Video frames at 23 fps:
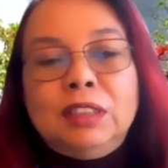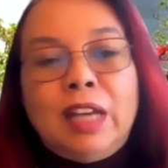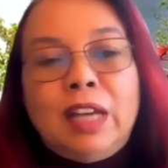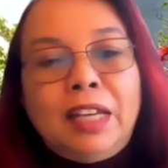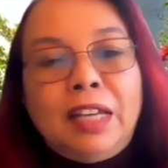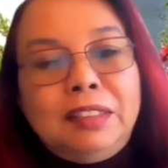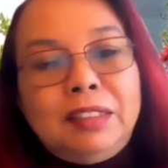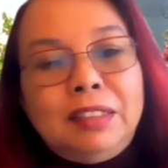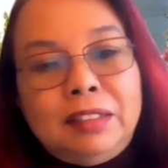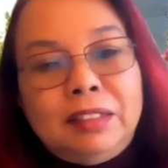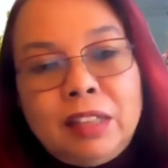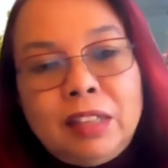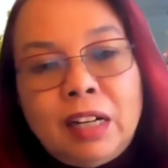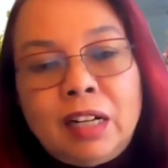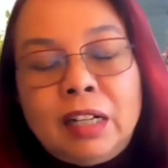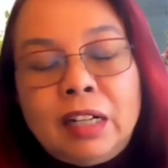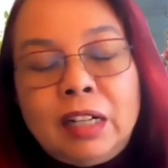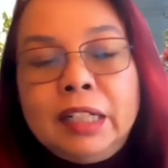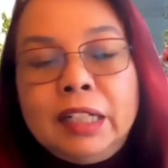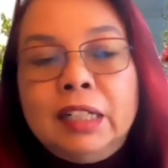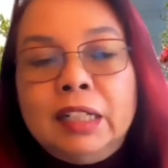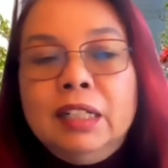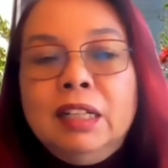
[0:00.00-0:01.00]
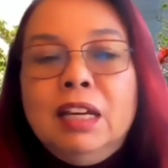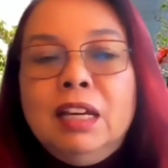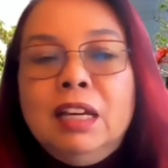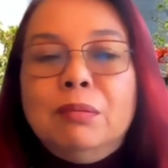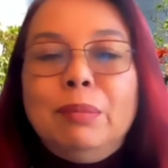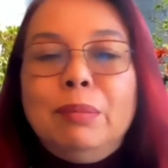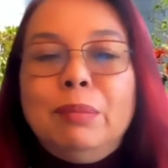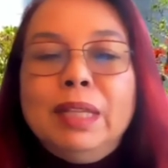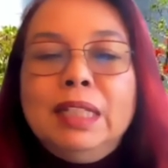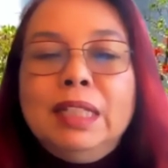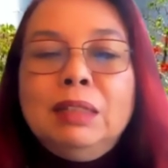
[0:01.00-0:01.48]
is kind of dark,
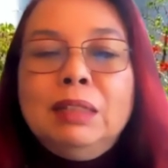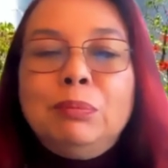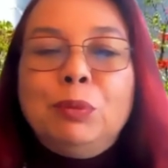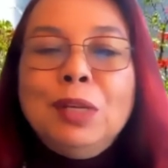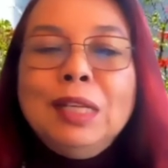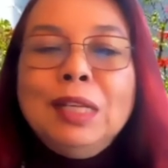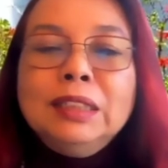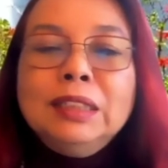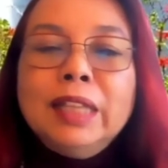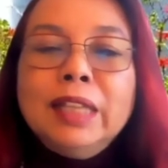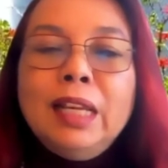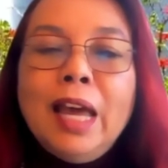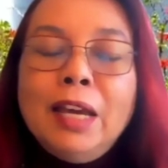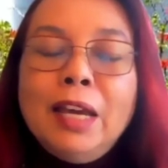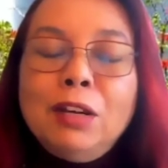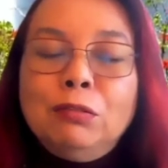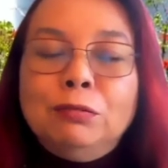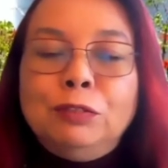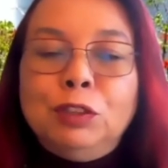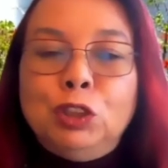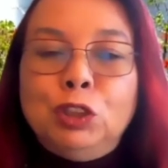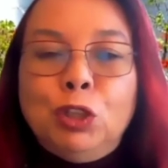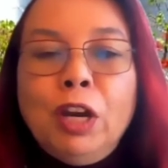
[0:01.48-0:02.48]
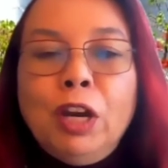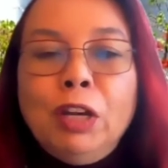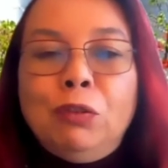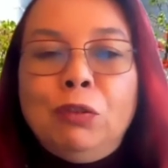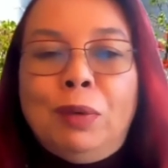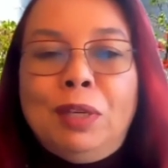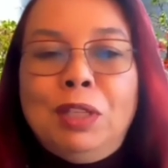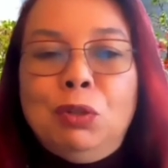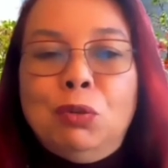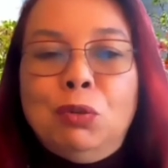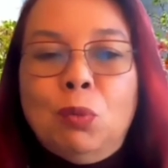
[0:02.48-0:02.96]
but it brings a lot of joy
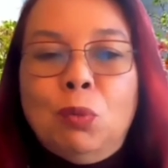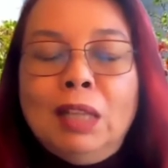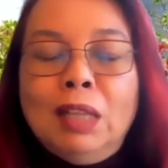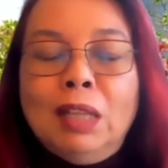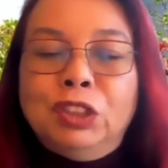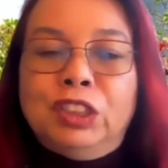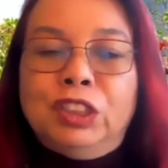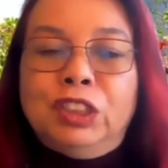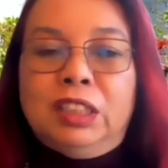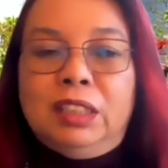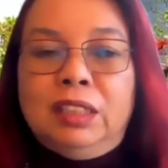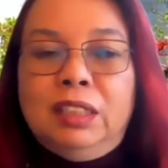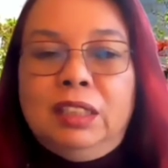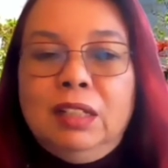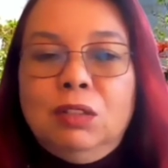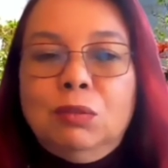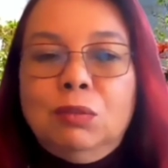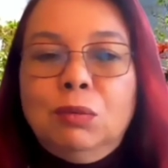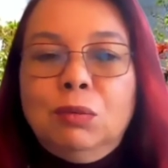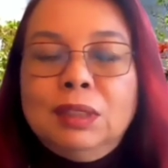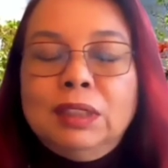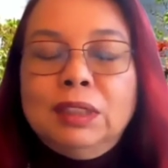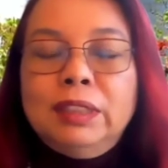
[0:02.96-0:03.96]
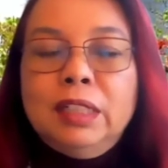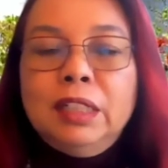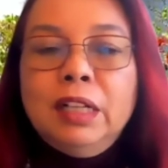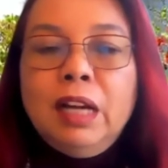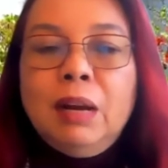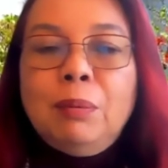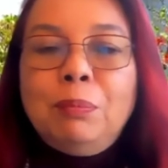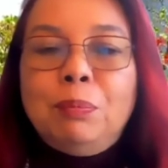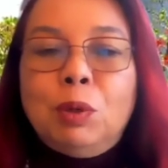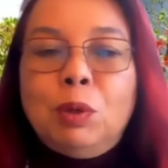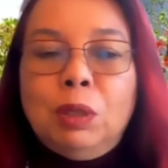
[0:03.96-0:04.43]
when you watch it. Was there
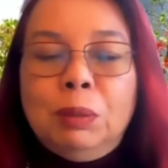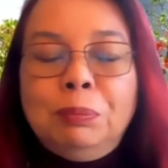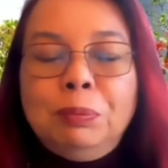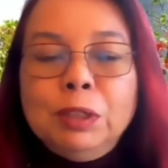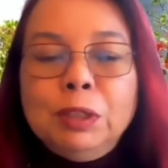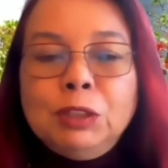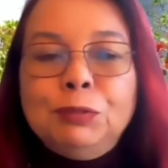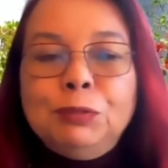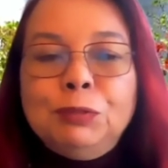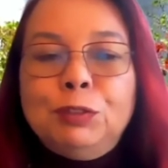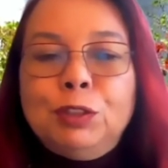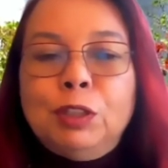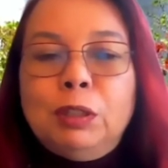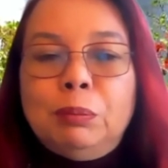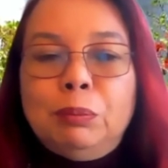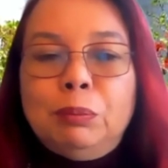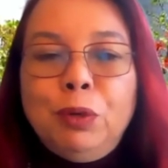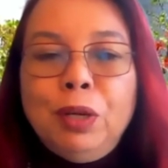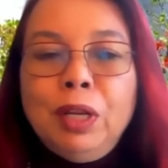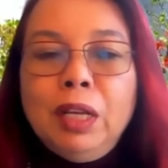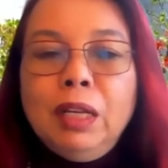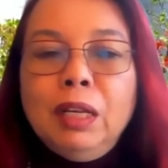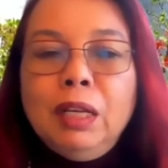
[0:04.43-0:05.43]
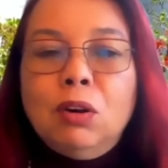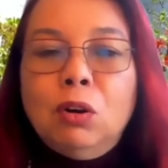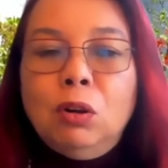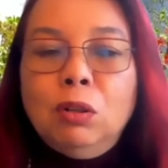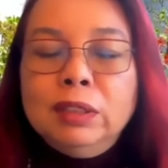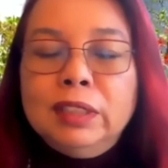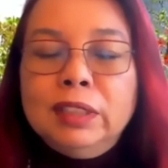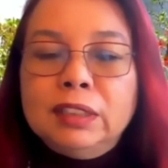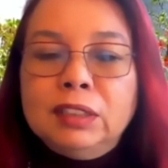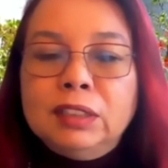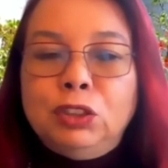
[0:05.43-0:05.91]
a purpose for bringing
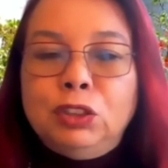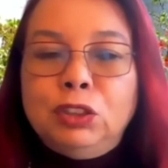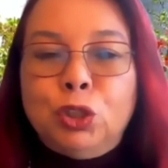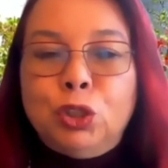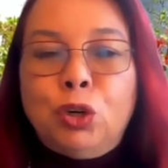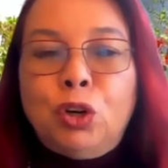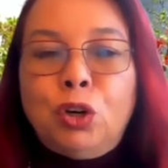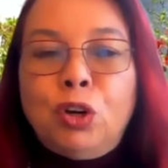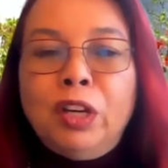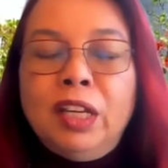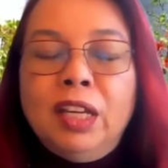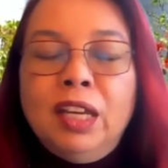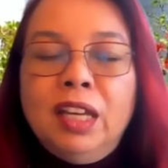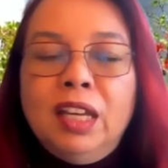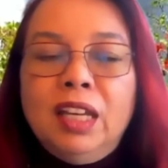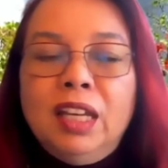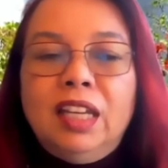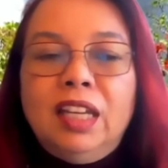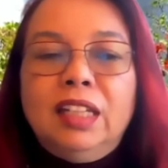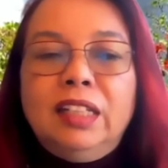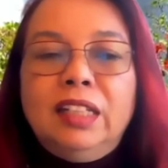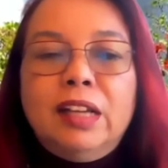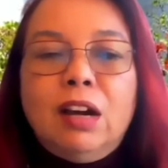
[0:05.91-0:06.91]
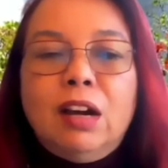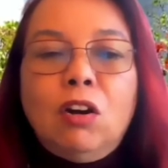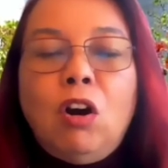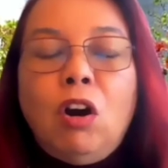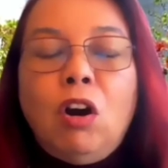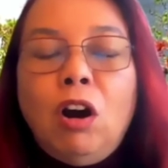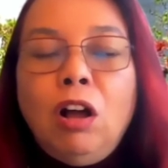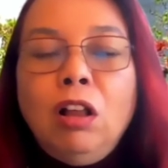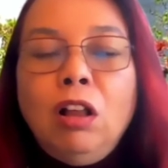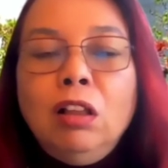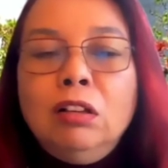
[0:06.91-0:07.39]
all this joy in the
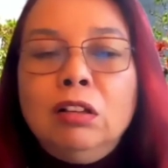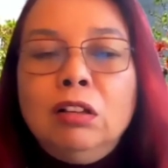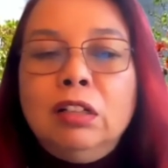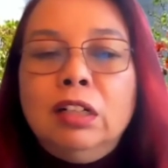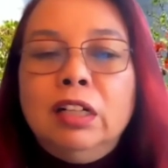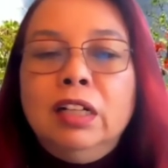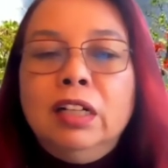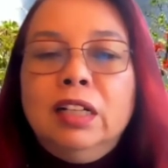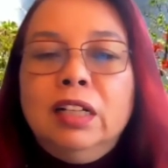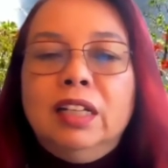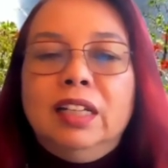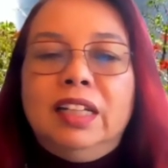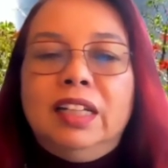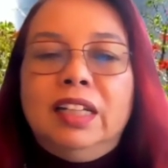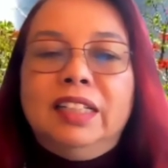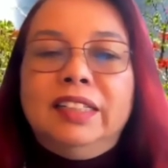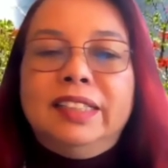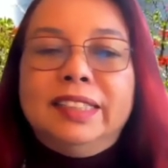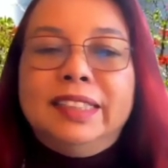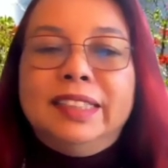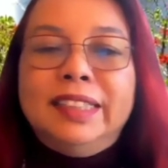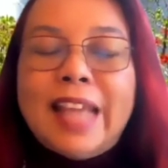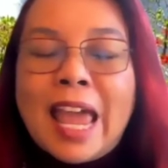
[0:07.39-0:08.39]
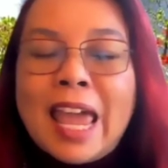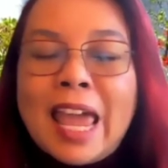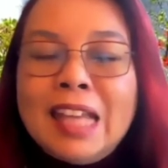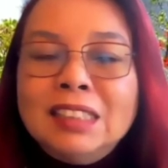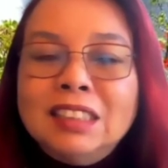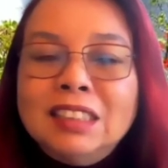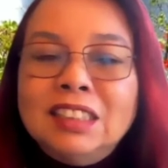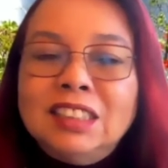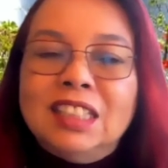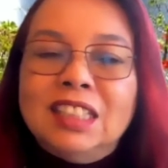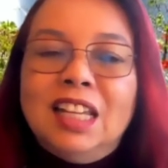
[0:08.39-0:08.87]
color, in the
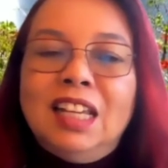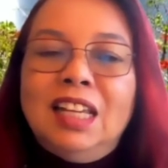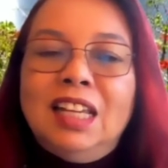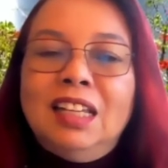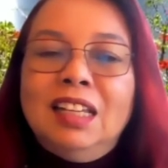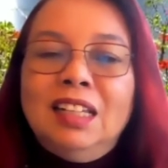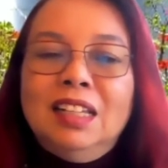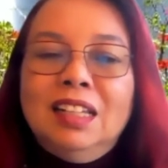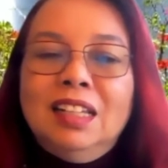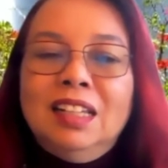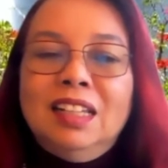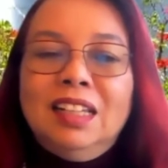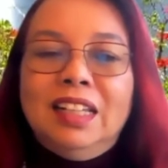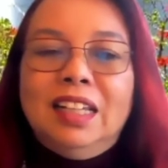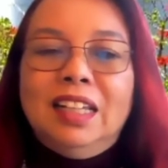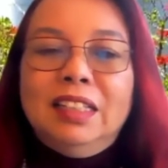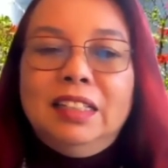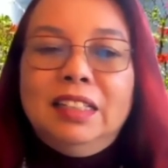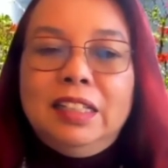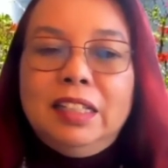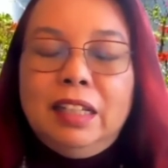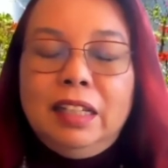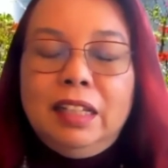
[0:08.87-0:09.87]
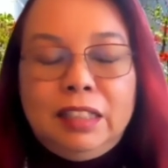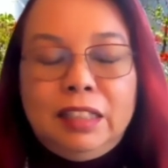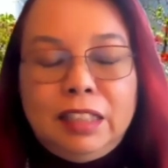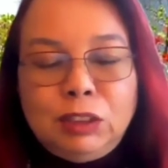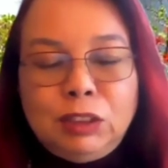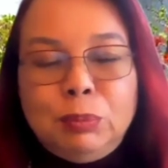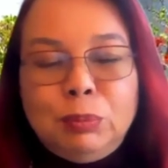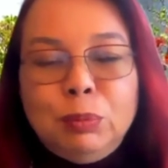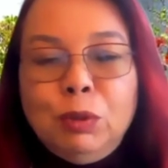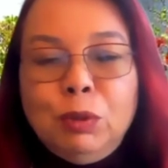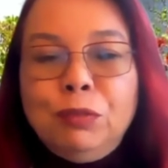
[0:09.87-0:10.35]
dancing, in
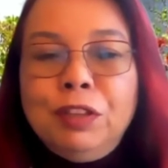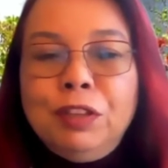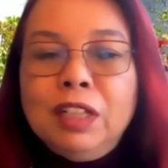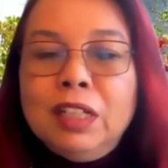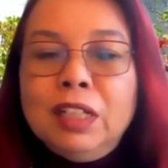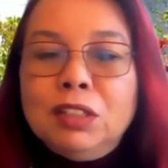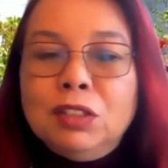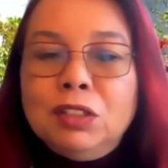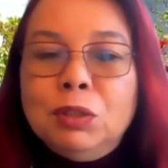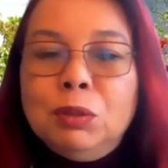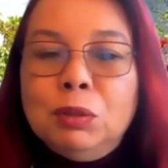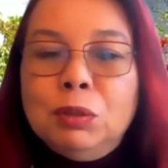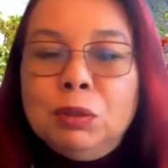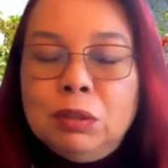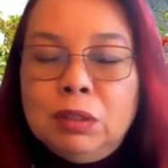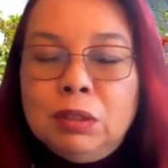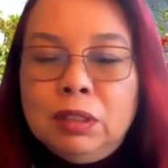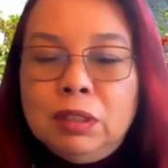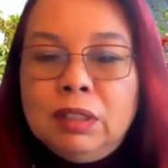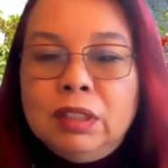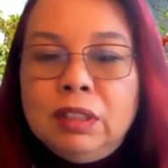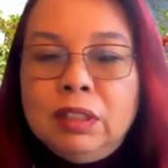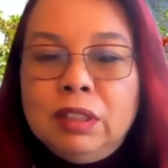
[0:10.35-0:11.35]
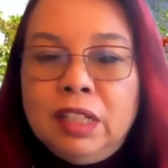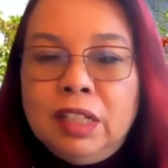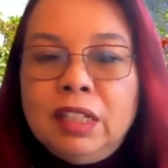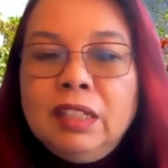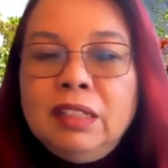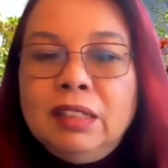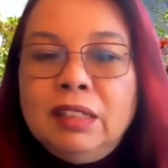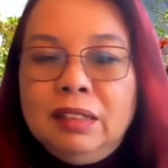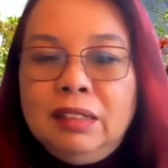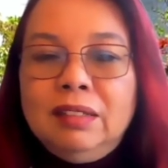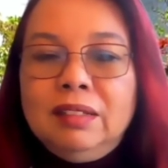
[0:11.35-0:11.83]
this movie that you
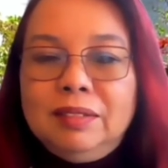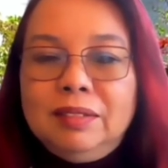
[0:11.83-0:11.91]
did?